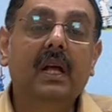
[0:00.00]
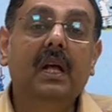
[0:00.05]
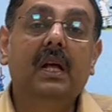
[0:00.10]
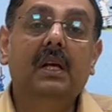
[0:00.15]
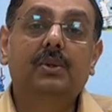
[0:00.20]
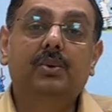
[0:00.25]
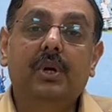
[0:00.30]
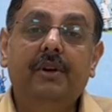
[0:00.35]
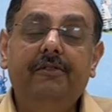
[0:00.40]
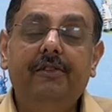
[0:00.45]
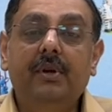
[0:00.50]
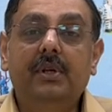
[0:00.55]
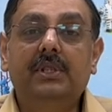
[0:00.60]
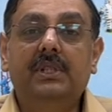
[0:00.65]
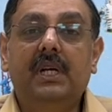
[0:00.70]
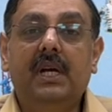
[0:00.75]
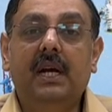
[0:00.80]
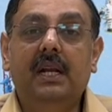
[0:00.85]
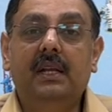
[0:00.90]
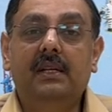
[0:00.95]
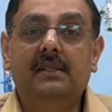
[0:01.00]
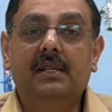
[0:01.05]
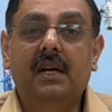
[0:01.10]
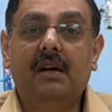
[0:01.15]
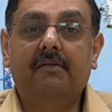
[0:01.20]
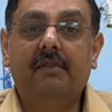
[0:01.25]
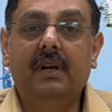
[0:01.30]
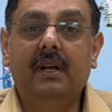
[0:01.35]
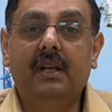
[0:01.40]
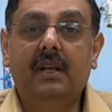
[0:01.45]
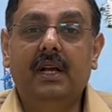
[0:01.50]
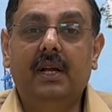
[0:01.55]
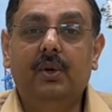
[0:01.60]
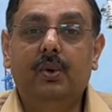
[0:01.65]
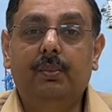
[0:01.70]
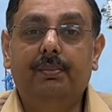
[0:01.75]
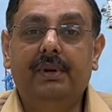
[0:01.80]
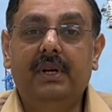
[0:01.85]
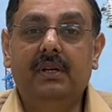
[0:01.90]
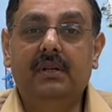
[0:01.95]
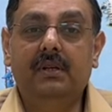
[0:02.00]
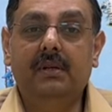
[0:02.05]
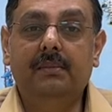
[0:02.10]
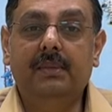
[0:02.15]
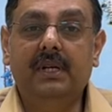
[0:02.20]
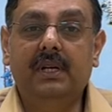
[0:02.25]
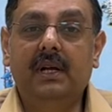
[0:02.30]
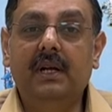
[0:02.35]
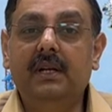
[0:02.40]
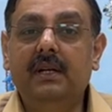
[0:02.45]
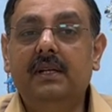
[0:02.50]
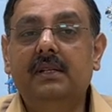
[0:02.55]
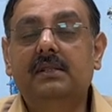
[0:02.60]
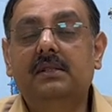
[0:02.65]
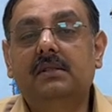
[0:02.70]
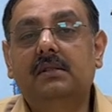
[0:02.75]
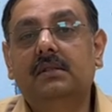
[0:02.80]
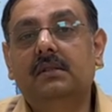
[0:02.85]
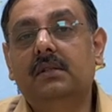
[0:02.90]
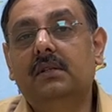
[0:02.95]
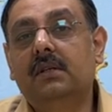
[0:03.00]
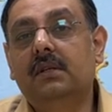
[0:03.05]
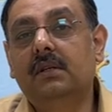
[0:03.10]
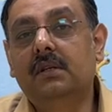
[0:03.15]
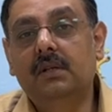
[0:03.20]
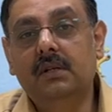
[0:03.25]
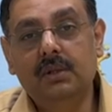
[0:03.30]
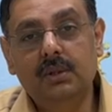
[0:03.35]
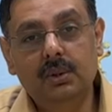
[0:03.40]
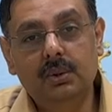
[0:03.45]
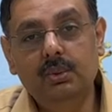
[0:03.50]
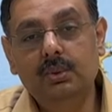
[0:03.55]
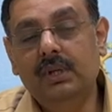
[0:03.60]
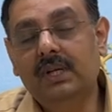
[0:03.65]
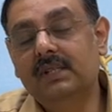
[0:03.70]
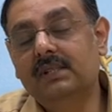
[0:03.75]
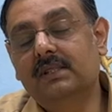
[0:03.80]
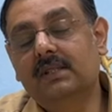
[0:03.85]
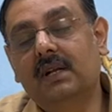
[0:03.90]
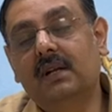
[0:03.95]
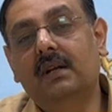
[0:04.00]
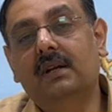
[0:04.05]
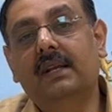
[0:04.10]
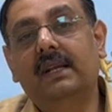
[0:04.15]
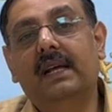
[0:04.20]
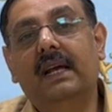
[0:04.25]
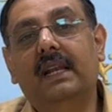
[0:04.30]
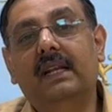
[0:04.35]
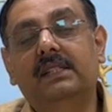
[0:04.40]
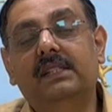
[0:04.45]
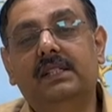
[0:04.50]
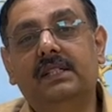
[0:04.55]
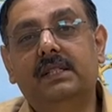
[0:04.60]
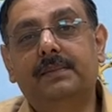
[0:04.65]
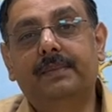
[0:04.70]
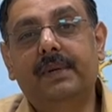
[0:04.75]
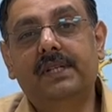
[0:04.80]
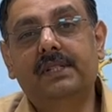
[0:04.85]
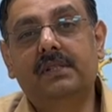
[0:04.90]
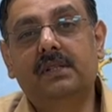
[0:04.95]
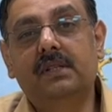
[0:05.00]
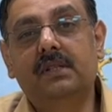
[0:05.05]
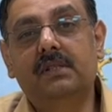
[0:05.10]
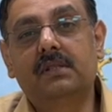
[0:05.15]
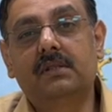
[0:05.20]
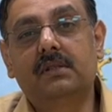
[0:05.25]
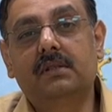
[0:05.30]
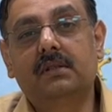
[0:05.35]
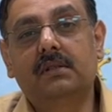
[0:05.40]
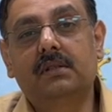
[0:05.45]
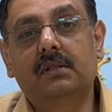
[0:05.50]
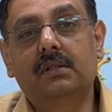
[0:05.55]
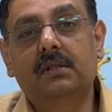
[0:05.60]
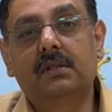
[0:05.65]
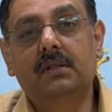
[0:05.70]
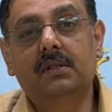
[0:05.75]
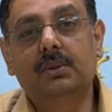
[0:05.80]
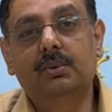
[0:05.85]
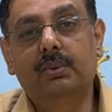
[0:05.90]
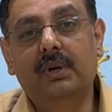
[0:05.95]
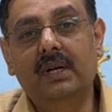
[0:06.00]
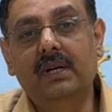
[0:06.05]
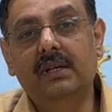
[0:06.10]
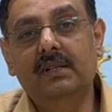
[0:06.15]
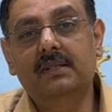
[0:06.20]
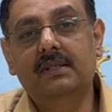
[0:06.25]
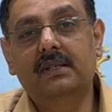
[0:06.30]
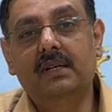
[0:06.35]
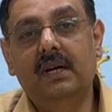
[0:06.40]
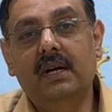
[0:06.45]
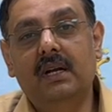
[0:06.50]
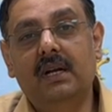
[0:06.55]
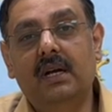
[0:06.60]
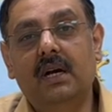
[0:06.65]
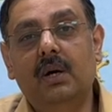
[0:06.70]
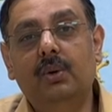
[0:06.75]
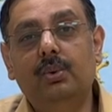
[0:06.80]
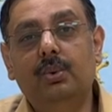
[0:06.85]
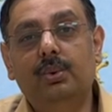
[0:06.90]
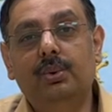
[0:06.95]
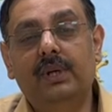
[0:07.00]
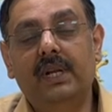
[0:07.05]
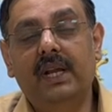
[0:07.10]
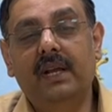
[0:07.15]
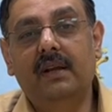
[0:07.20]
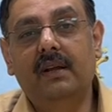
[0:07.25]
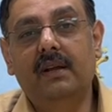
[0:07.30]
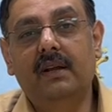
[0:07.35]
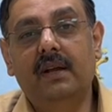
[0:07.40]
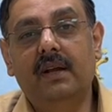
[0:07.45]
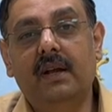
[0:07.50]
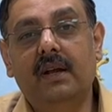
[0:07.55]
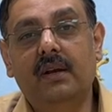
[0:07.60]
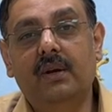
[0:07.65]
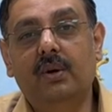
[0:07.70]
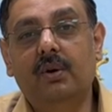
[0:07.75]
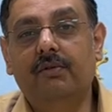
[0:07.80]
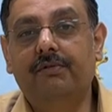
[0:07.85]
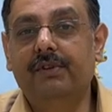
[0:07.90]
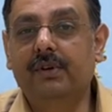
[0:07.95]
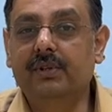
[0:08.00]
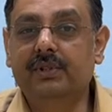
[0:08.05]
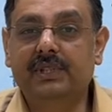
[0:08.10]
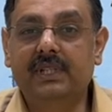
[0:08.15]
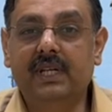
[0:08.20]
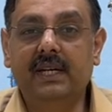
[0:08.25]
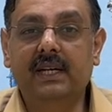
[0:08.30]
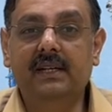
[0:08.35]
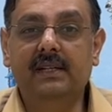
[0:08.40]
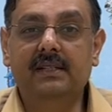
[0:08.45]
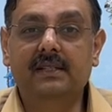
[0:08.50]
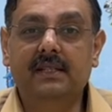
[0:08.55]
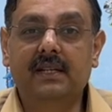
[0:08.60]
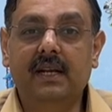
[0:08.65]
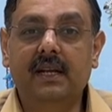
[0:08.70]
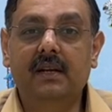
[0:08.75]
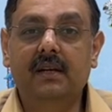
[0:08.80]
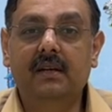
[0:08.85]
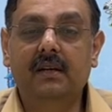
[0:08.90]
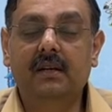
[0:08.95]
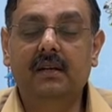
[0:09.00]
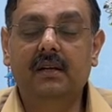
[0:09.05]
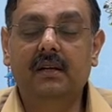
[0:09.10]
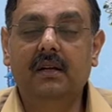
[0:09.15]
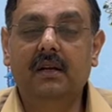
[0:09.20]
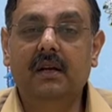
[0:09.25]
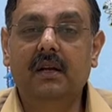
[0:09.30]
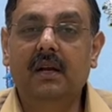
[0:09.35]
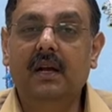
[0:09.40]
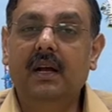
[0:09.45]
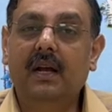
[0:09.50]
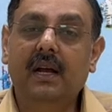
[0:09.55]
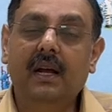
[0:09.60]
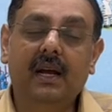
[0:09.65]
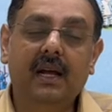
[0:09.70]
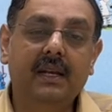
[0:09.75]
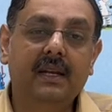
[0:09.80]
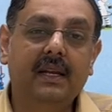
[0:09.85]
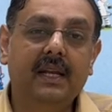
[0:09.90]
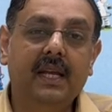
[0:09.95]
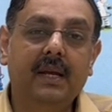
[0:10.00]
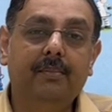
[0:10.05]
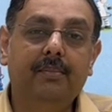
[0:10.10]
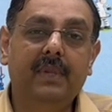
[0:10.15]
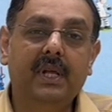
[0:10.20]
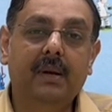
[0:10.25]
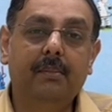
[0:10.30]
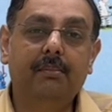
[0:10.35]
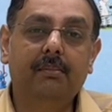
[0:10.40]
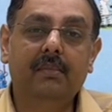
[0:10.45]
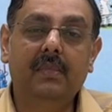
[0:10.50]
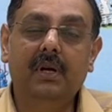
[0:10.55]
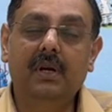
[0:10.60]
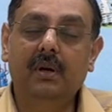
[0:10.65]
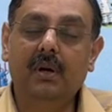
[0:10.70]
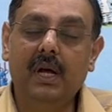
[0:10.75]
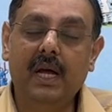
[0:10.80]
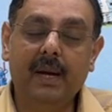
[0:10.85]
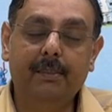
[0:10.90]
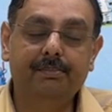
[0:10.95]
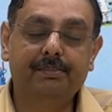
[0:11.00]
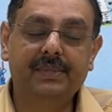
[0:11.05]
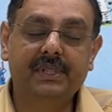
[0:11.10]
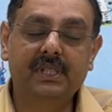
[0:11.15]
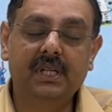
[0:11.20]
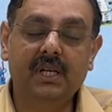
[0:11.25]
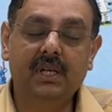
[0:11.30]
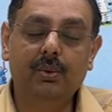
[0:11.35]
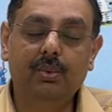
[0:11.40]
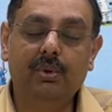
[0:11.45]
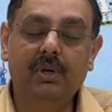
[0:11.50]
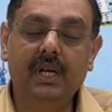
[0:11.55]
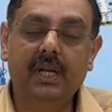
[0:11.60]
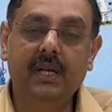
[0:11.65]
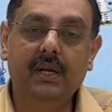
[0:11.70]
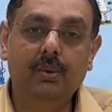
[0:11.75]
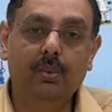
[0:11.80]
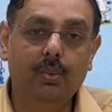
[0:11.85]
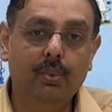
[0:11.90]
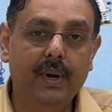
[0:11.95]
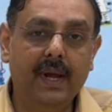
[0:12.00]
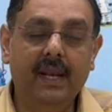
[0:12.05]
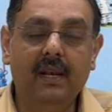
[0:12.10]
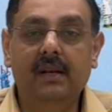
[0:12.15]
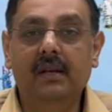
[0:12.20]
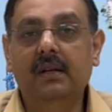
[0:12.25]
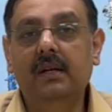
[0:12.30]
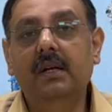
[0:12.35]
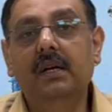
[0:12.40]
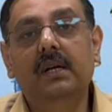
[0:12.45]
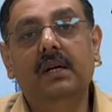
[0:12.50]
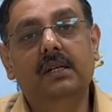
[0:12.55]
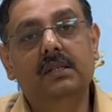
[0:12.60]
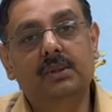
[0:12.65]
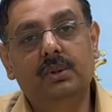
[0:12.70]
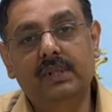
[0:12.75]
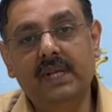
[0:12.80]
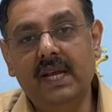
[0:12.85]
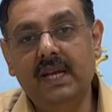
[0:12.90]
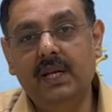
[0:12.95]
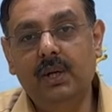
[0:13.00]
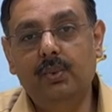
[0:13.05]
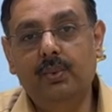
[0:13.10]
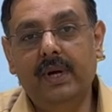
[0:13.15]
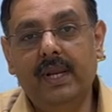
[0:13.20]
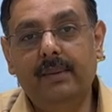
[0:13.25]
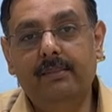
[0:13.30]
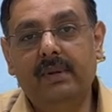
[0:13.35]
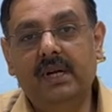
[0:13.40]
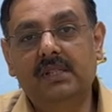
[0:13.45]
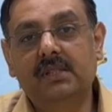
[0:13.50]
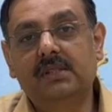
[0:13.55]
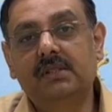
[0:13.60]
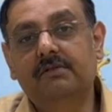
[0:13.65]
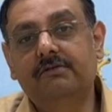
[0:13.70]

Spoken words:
So if your child is having an atopic dermatitis, do consult an allergy specialist to understand how to take care of your child's skin and keep them absolutely well. So thank you very much.